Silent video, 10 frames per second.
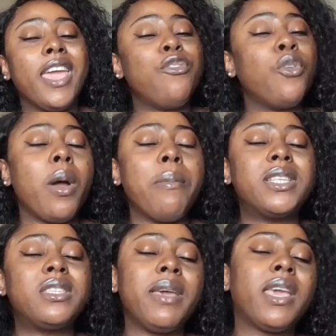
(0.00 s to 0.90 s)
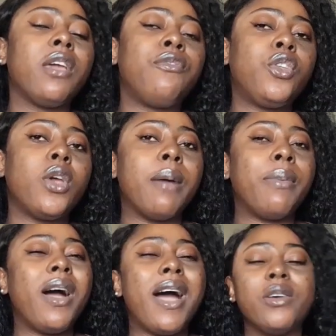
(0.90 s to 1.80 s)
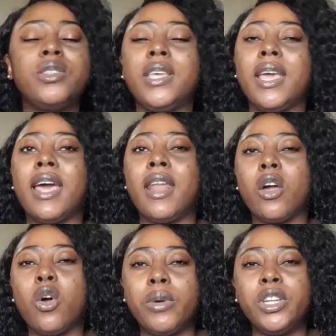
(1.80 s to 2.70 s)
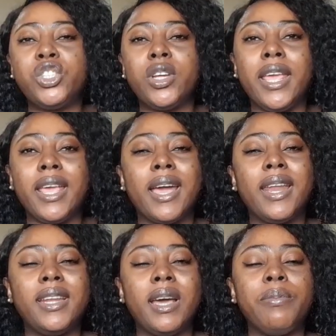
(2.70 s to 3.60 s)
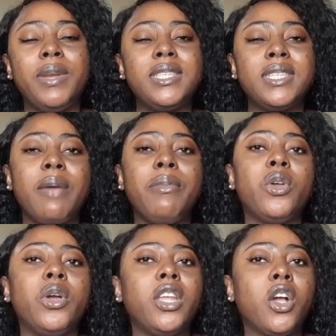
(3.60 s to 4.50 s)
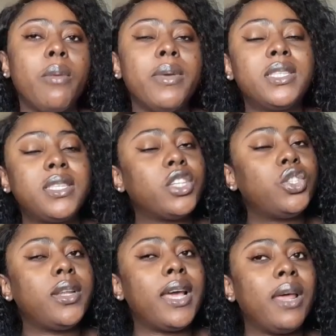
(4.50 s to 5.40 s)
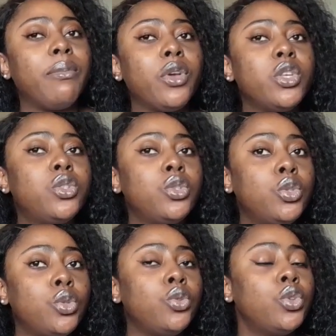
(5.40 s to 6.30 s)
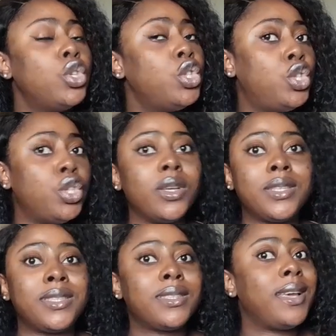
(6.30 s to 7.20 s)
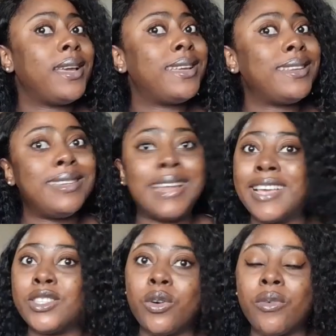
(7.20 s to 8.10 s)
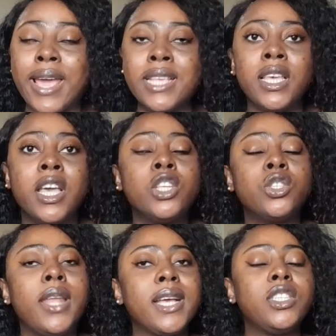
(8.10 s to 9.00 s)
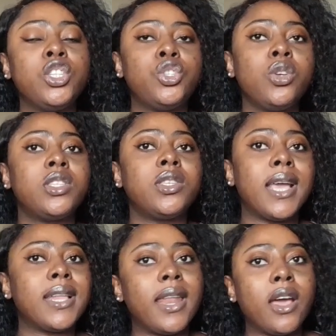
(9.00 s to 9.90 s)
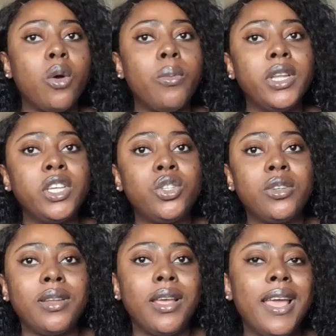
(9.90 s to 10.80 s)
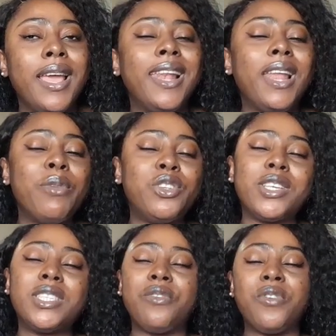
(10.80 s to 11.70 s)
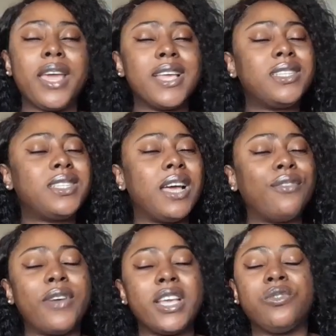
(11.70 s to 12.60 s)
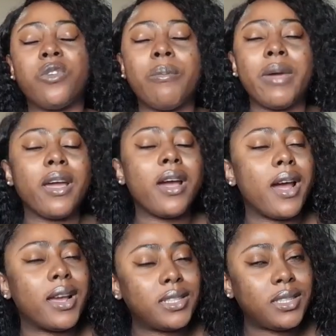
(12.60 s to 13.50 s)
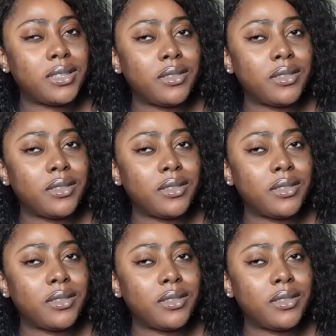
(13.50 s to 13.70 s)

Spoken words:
If you want me to make a video about how to get an accommodation in Canada, please let me know in the comment section, and I'm going to do just that. All right, so next thing you should do is to get an accommodation. Let me just give you guys this advice from my heart,